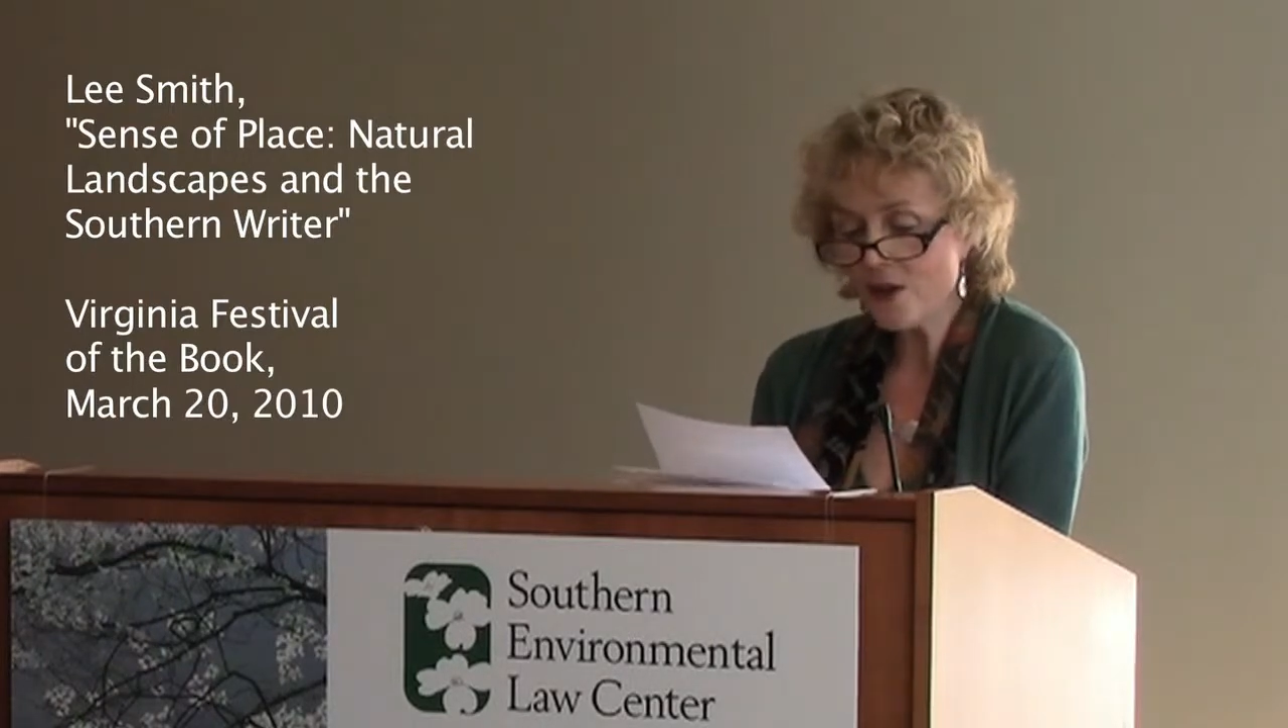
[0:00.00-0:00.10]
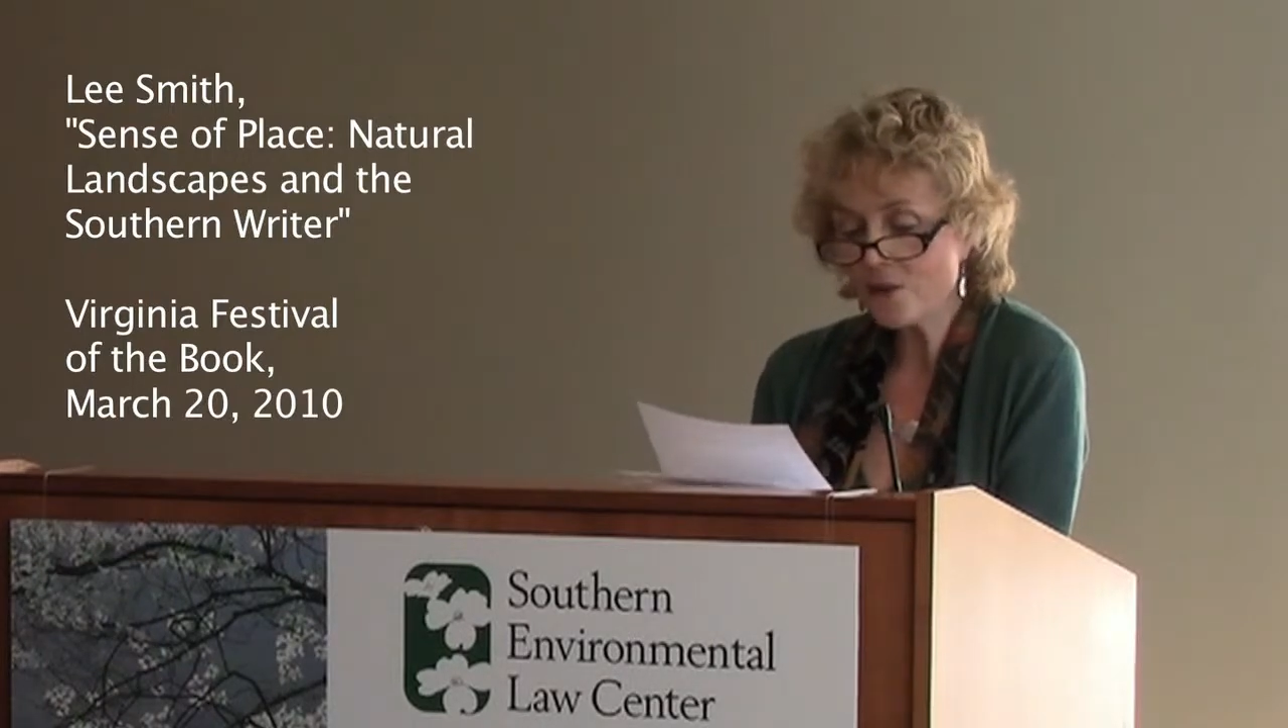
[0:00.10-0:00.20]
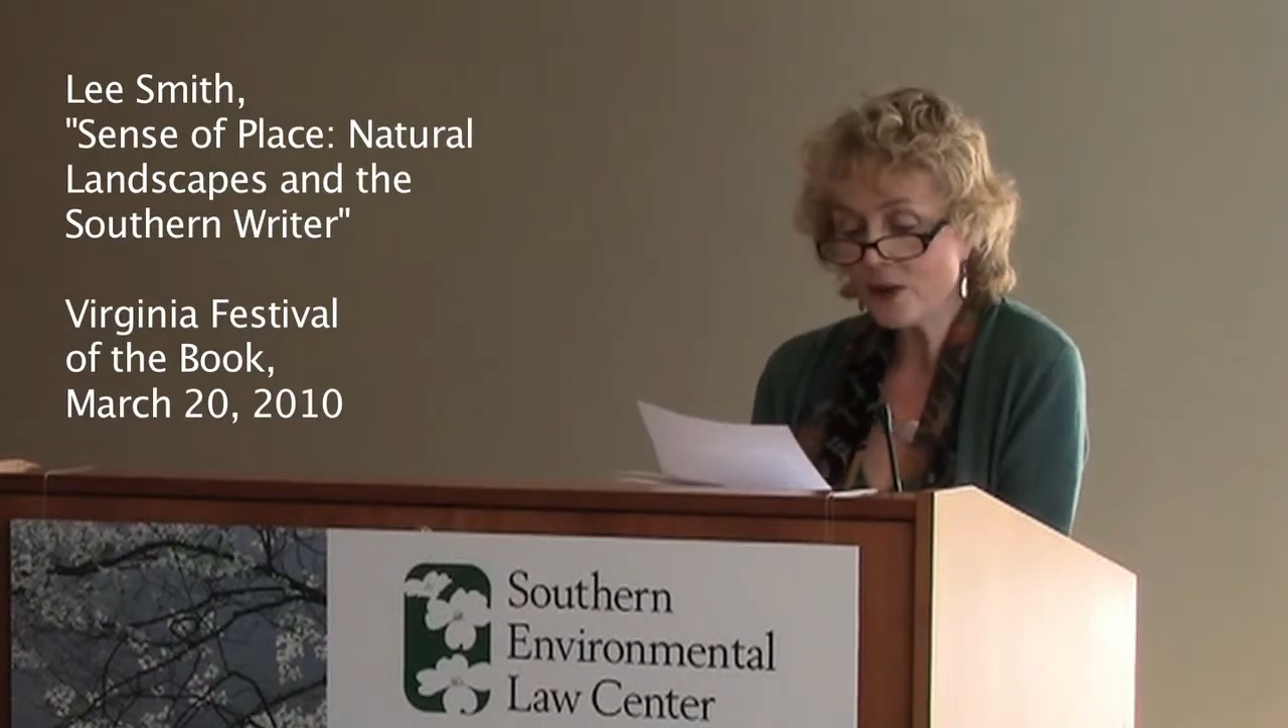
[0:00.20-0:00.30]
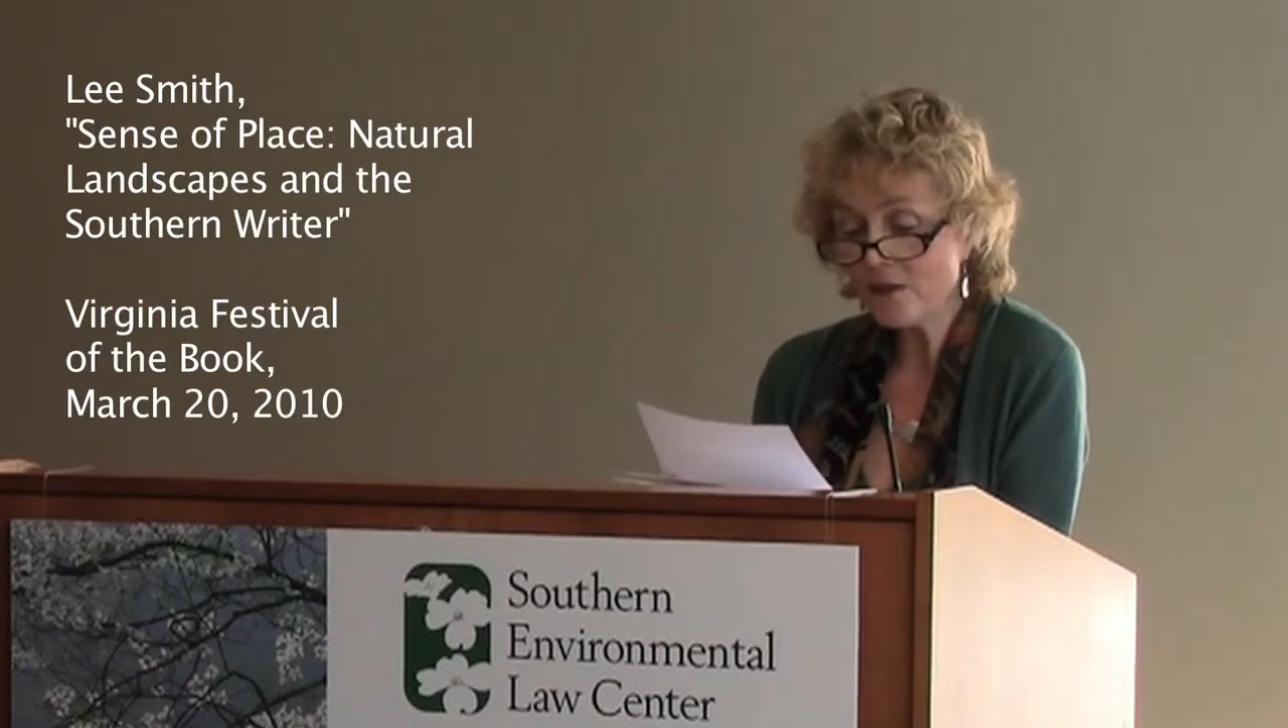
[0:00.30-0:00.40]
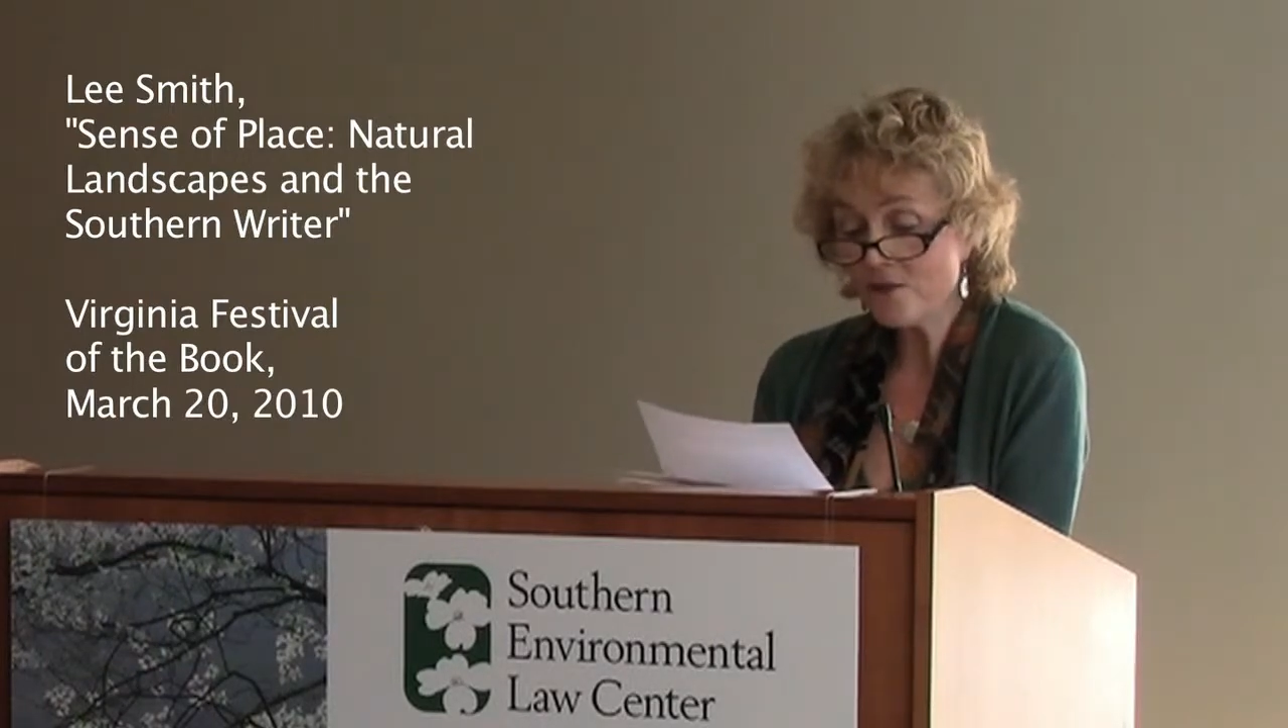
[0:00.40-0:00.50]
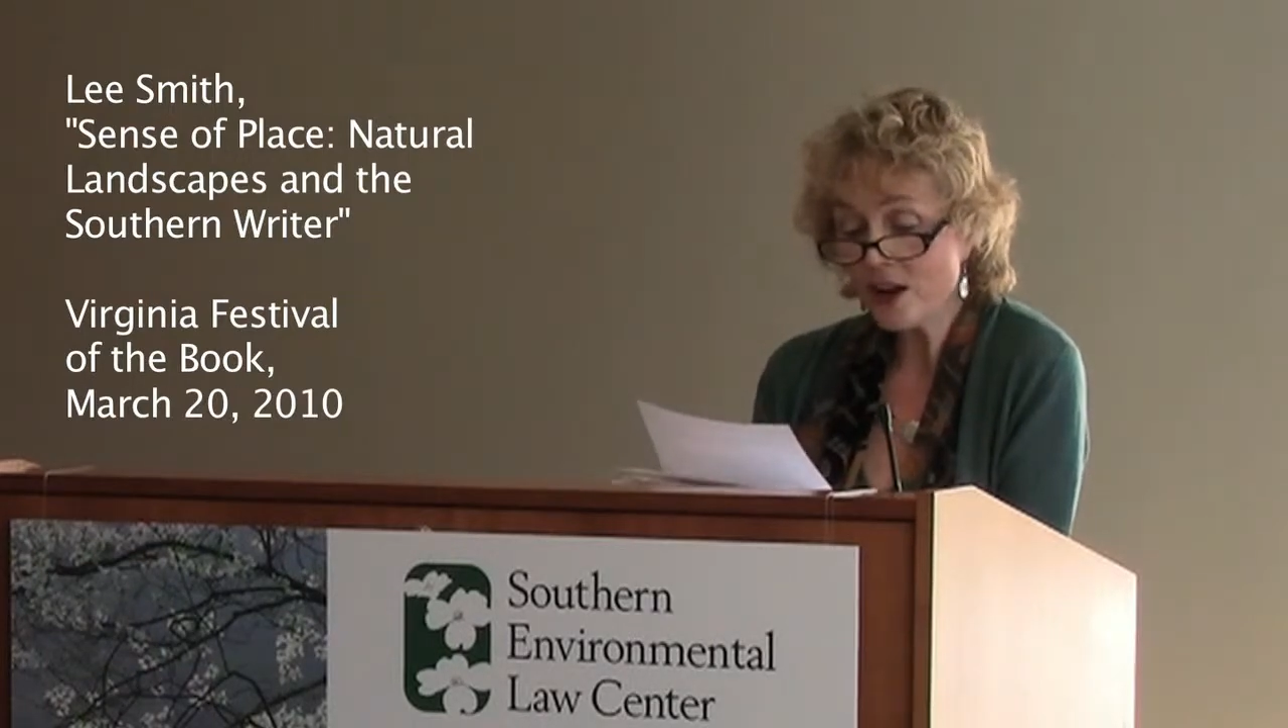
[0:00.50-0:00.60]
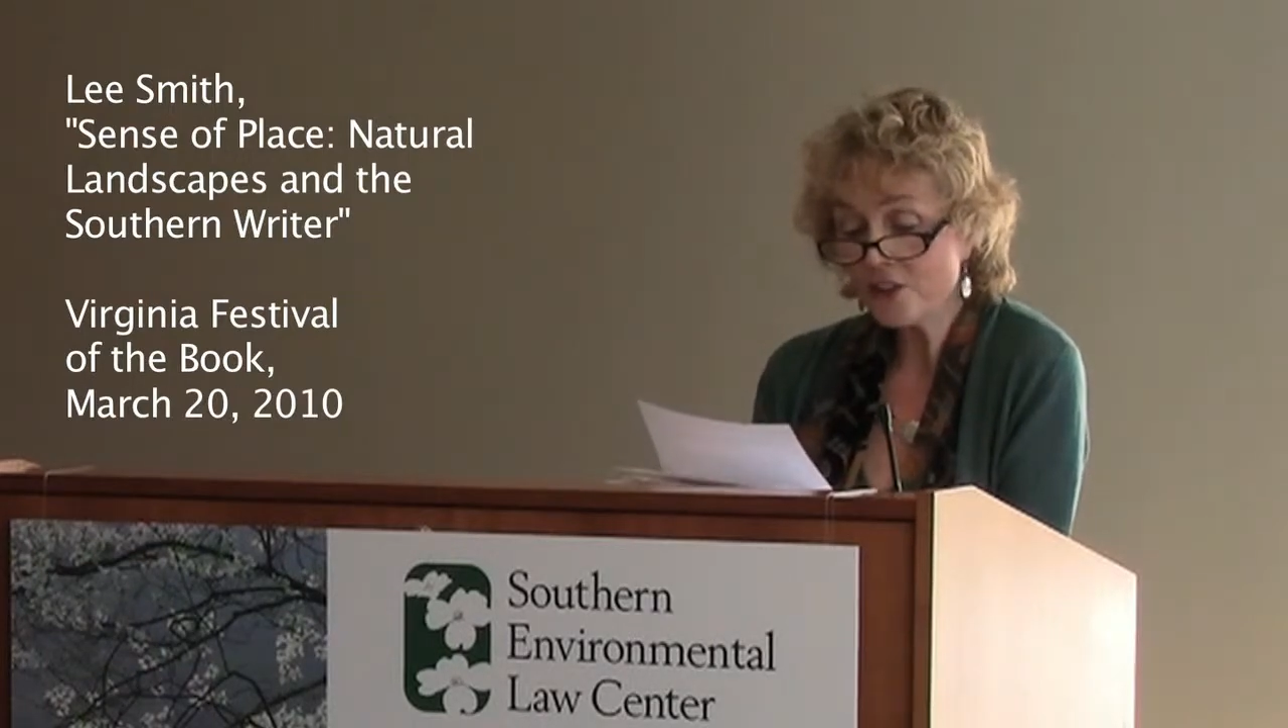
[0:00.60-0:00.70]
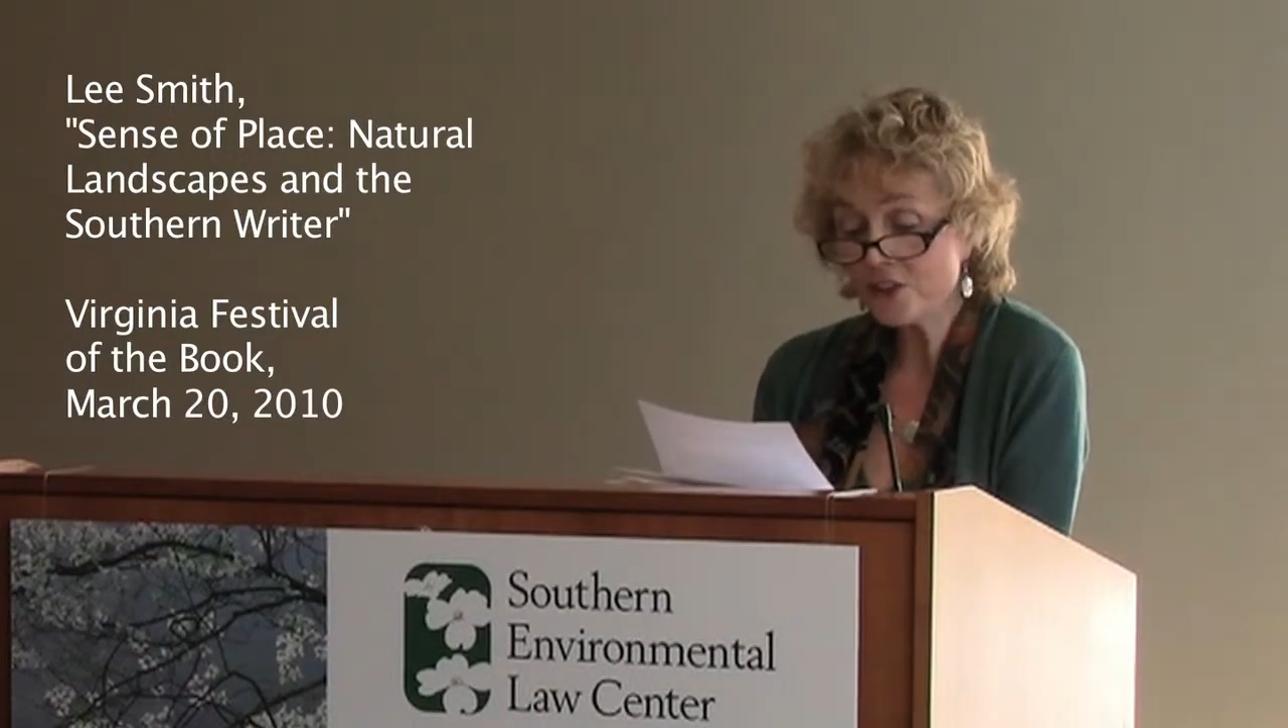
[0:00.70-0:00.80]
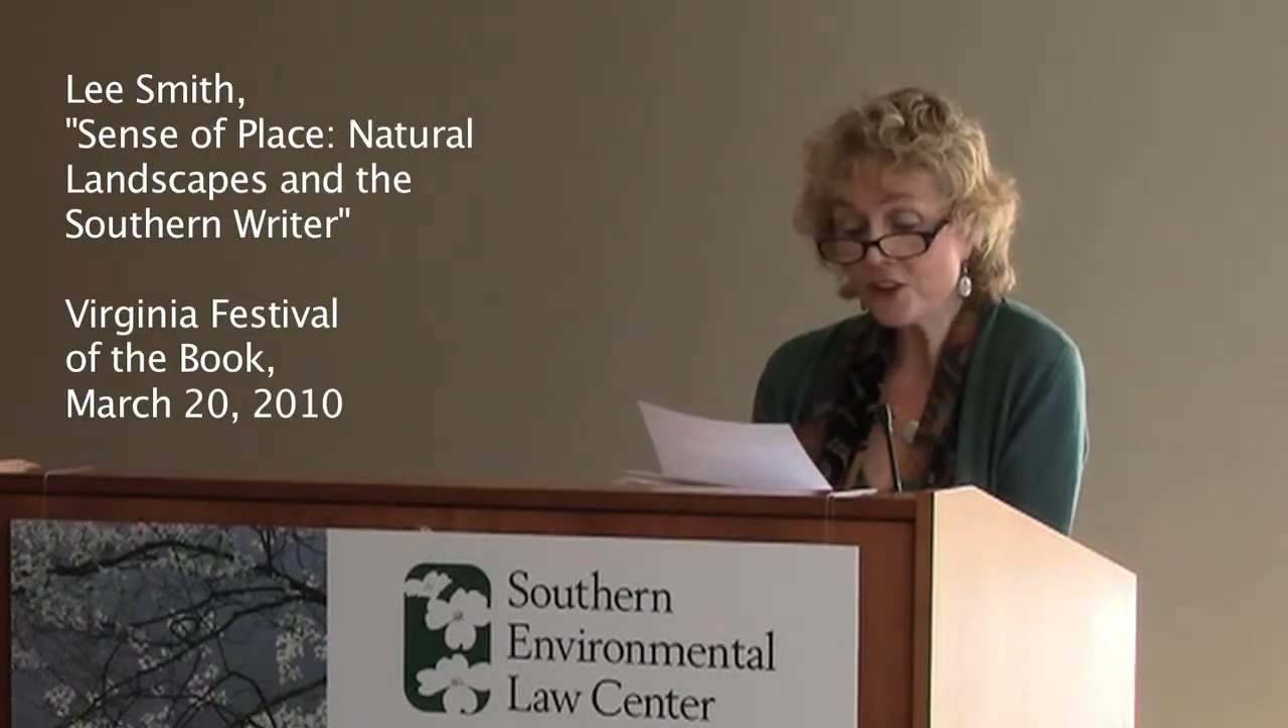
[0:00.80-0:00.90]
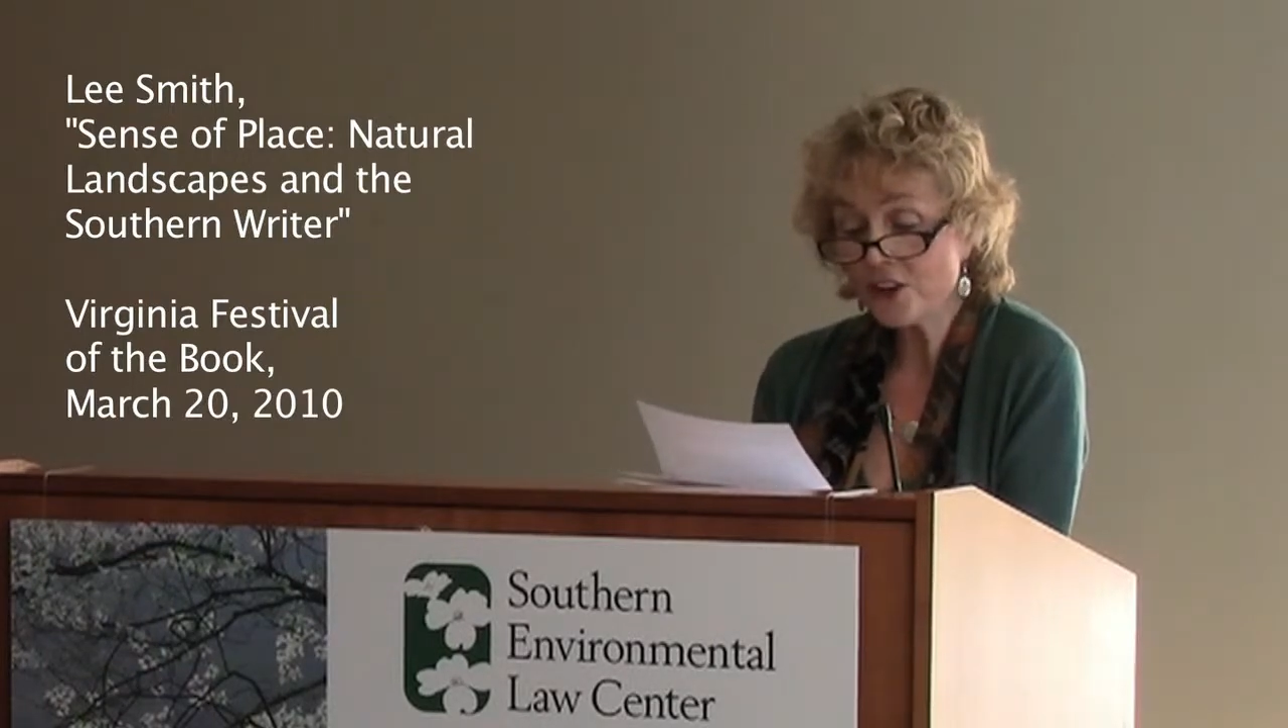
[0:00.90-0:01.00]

old grandfather